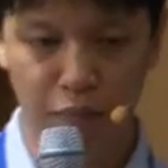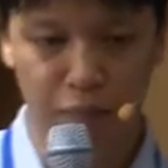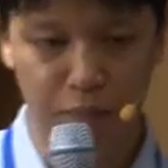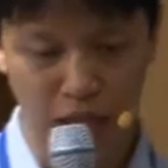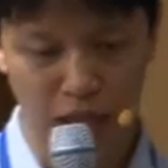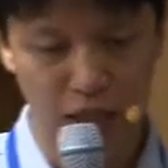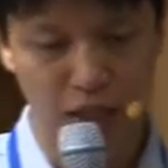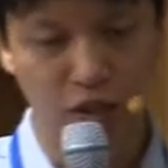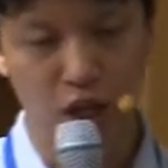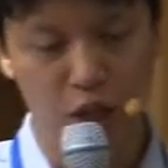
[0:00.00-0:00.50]

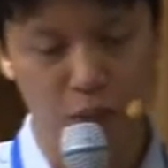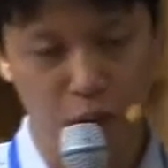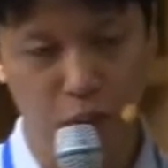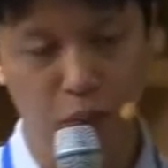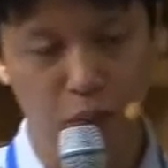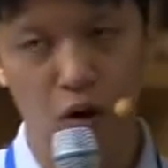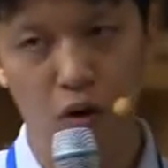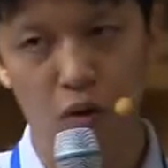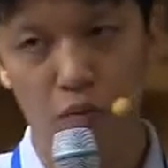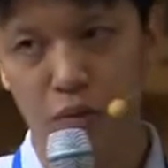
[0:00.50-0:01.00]
basically
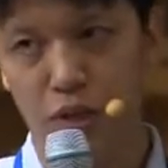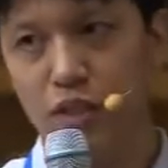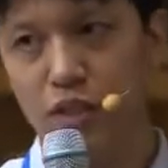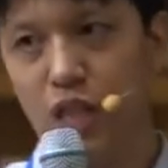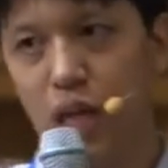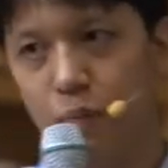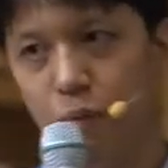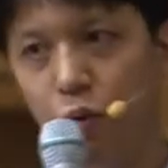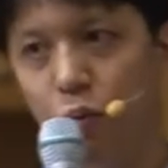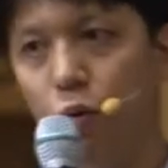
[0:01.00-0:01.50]
perform this
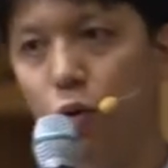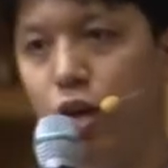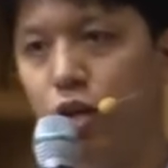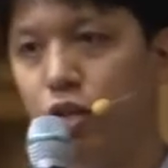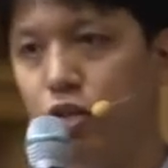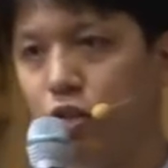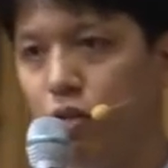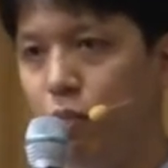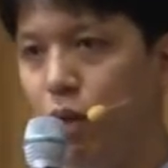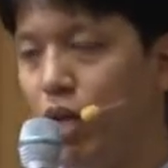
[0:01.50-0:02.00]
type of
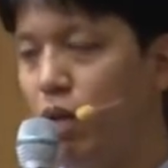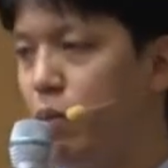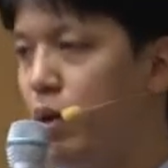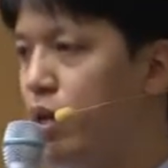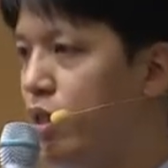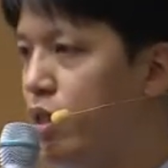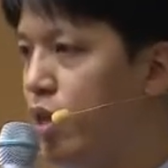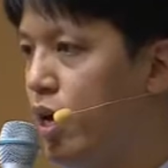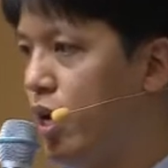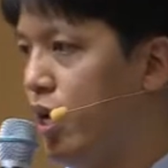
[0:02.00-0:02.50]
operation many,
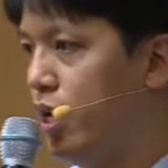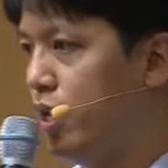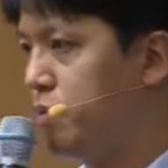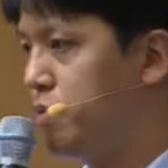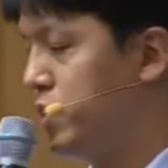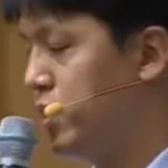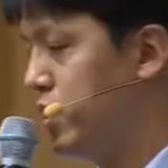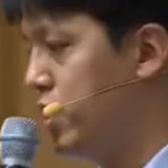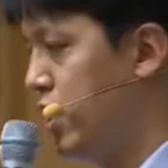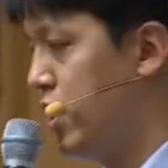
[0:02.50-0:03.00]
many
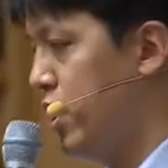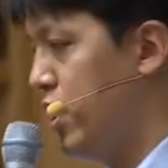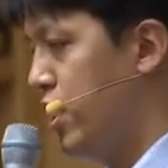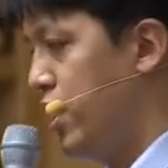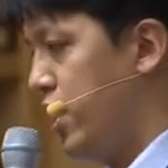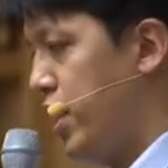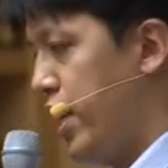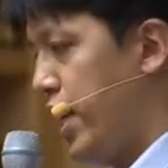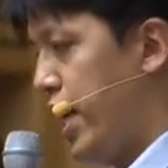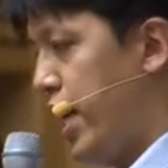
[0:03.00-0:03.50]
times.
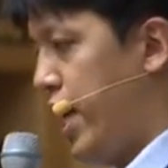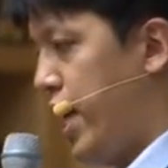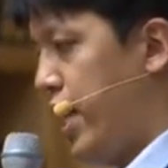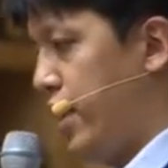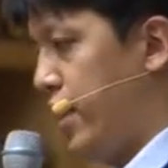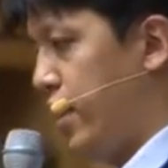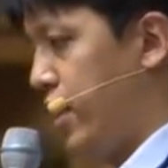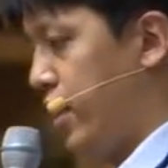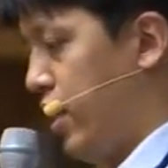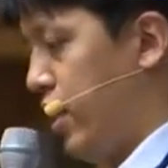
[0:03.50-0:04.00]

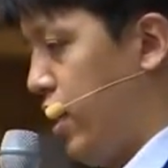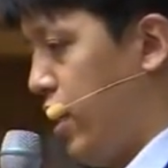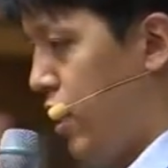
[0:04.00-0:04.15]
And